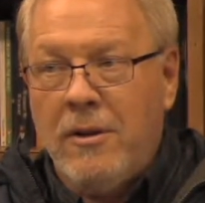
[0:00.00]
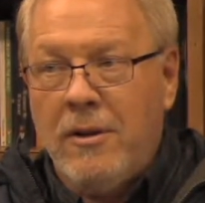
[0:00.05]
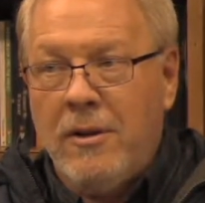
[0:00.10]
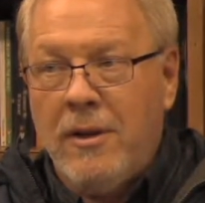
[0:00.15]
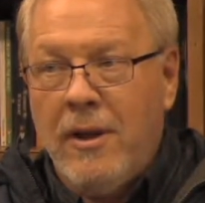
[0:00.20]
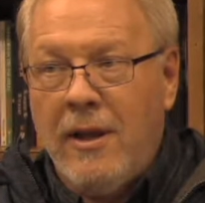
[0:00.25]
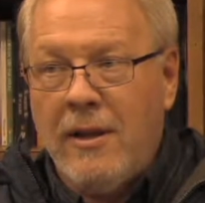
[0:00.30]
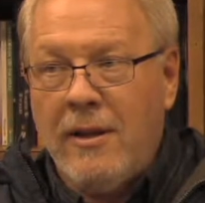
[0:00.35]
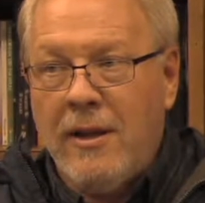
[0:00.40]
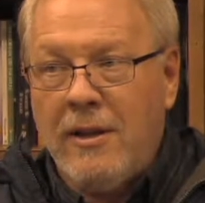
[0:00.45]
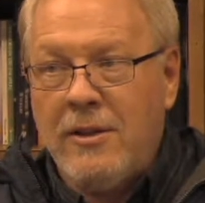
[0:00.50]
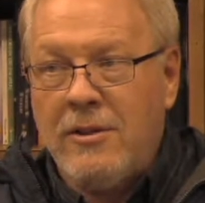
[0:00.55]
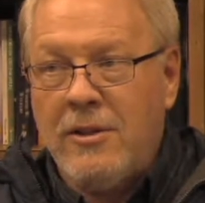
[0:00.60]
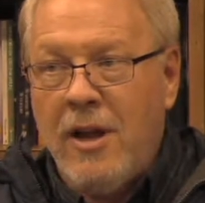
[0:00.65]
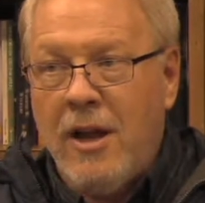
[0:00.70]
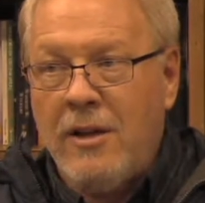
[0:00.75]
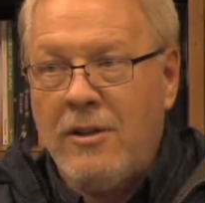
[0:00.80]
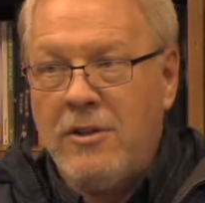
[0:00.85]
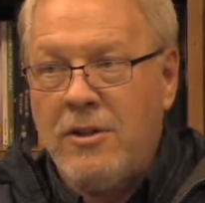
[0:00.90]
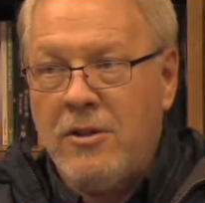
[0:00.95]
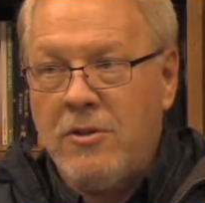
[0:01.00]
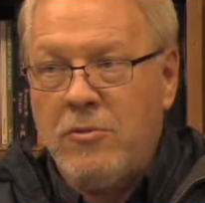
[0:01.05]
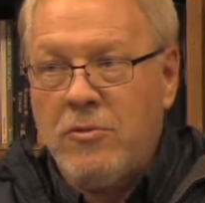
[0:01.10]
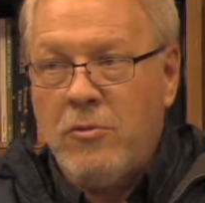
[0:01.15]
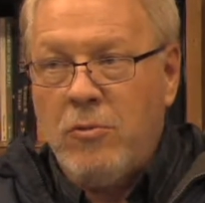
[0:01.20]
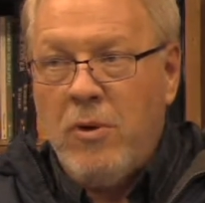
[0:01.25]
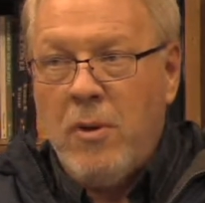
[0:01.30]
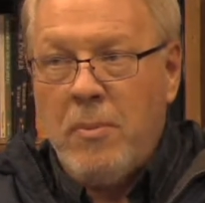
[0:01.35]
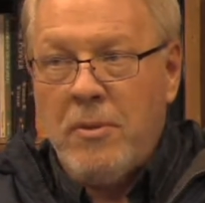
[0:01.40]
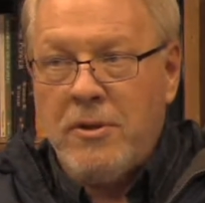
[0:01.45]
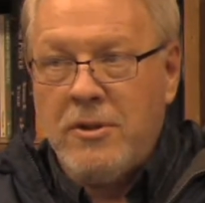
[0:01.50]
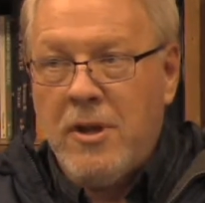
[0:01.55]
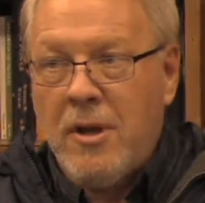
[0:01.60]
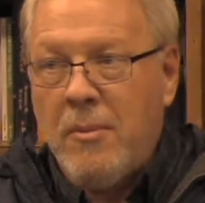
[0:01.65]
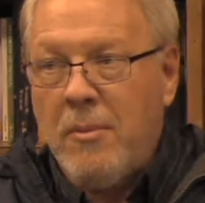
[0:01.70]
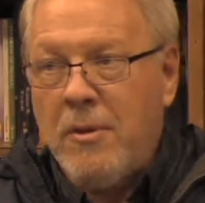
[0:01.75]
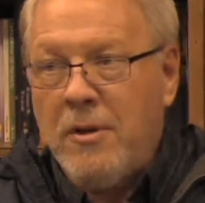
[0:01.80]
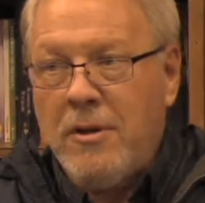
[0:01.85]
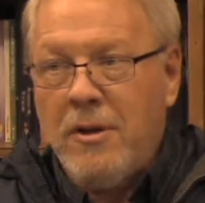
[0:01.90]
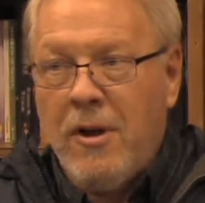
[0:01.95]
That's not just ripping
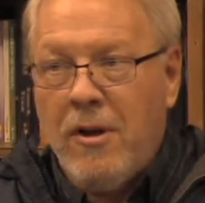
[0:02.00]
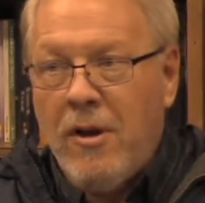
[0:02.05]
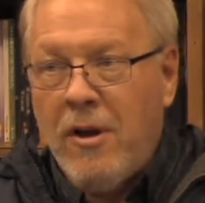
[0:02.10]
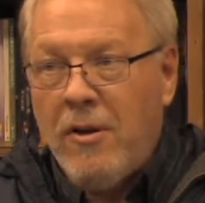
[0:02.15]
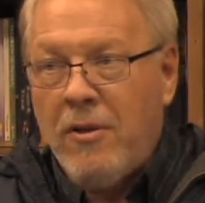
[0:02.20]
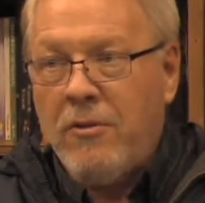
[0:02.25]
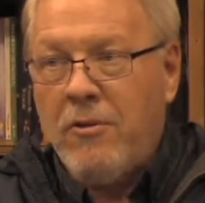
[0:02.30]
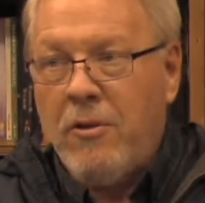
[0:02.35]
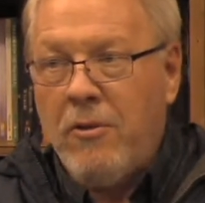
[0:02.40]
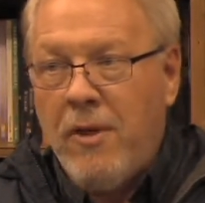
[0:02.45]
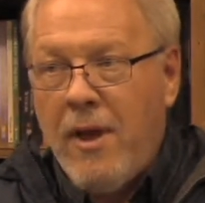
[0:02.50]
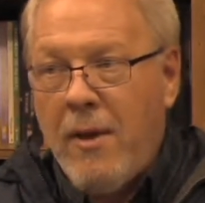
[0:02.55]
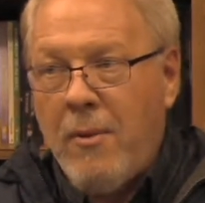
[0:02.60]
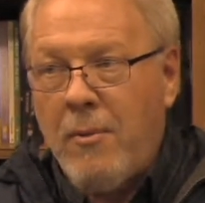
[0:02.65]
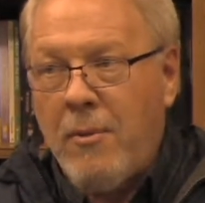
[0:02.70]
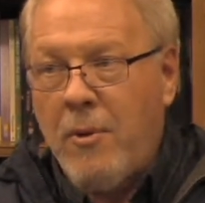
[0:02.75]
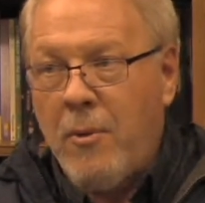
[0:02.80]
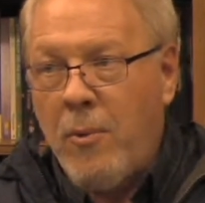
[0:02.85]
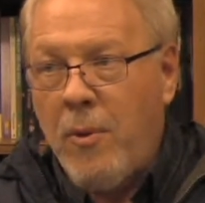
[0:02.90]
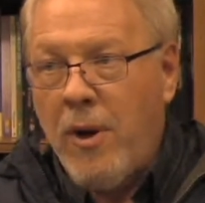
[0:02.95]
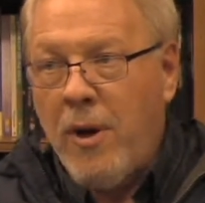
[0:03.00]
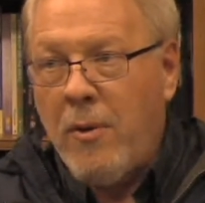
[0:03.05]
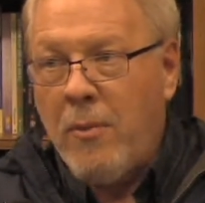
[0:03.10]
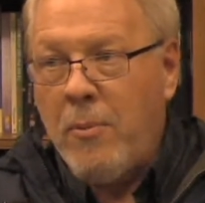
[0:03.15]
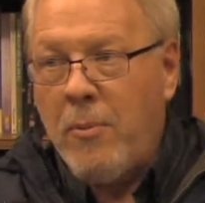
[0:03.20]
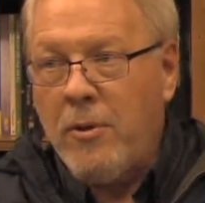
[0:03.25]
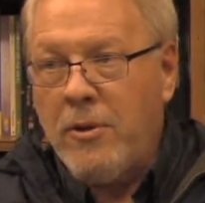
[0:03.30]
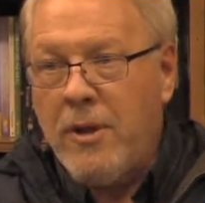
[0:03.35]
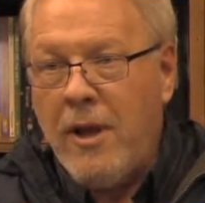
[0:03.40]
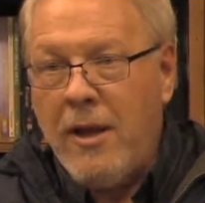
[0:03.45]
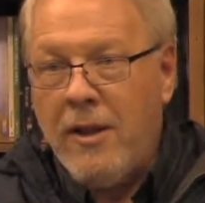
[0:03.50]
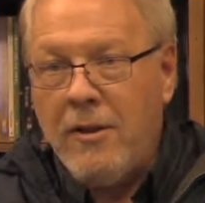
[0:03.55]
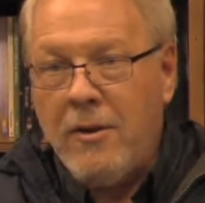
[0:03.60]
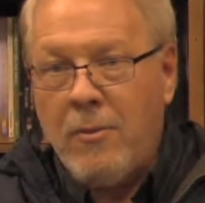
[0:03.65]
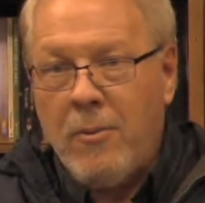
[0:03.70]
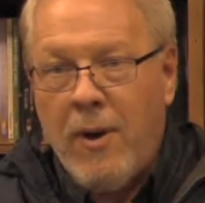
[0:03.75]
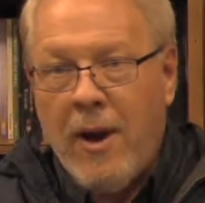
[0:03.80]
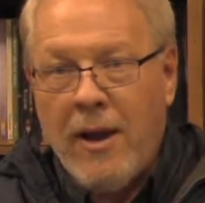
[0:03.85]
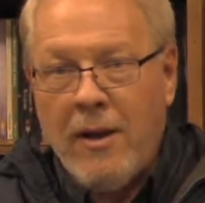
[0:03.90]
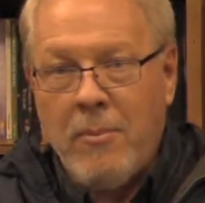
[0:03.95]
something and I'll throw that one away or put that in the
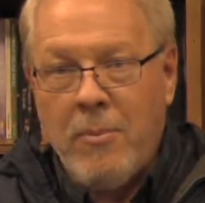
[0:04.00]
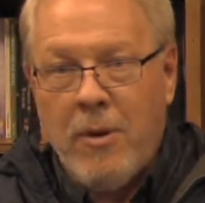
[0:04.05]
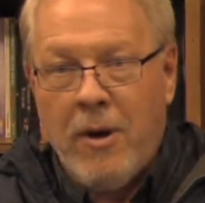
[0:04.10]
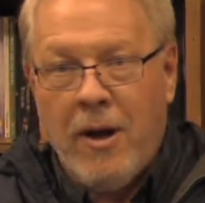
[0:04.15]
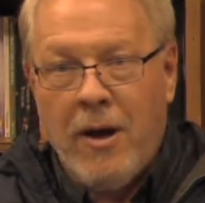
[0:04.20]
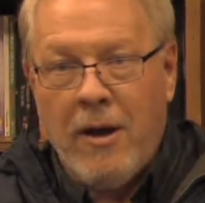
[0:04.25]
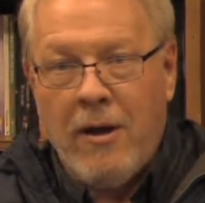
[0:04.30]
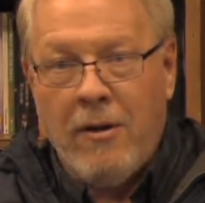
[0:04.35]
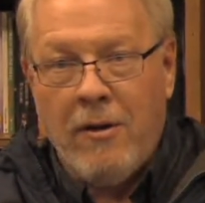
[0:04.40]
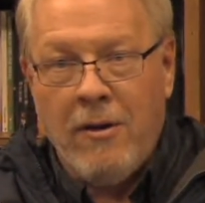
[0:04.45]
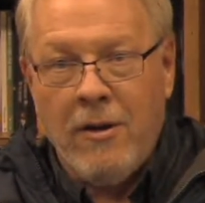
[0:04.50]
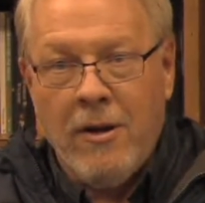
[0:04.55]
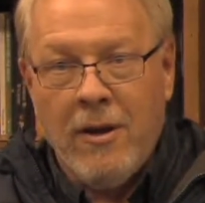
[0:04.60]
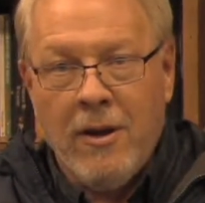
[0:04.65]
rag pile.